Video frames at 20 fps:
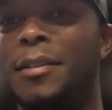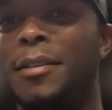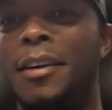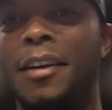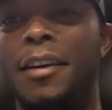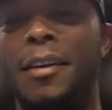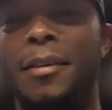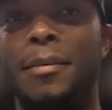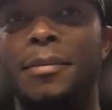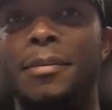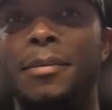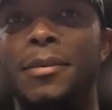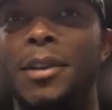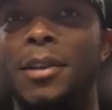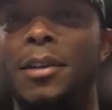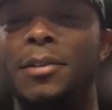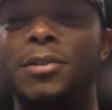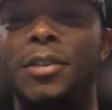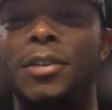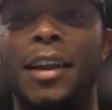Um,
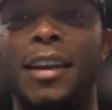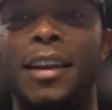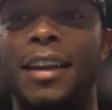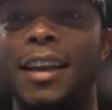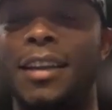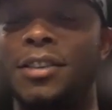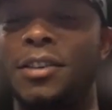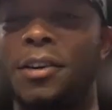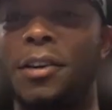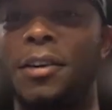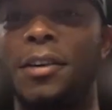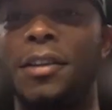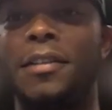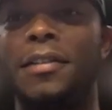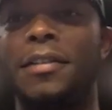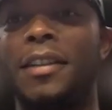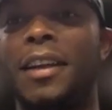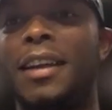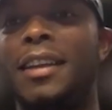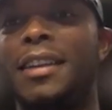you know, trying to catch an early
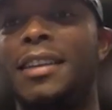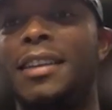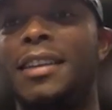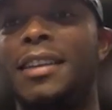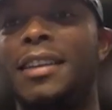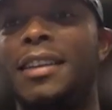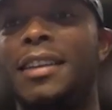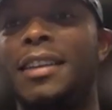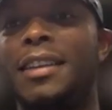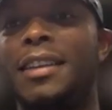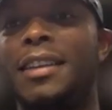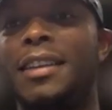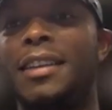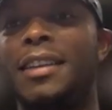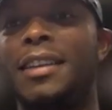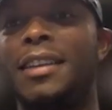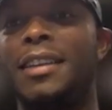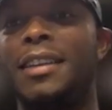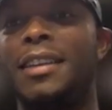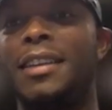flight to San
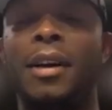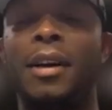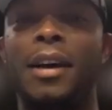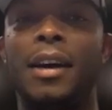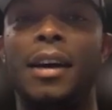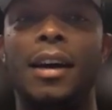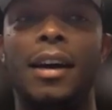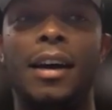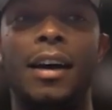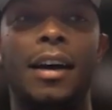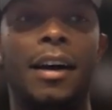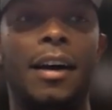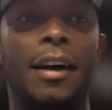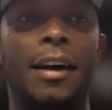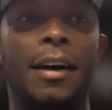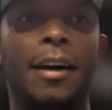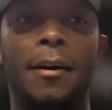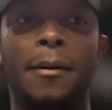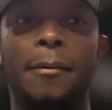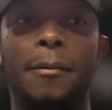Diego.
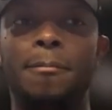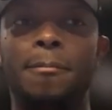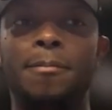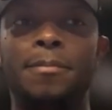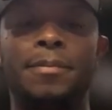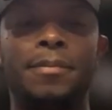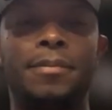Um,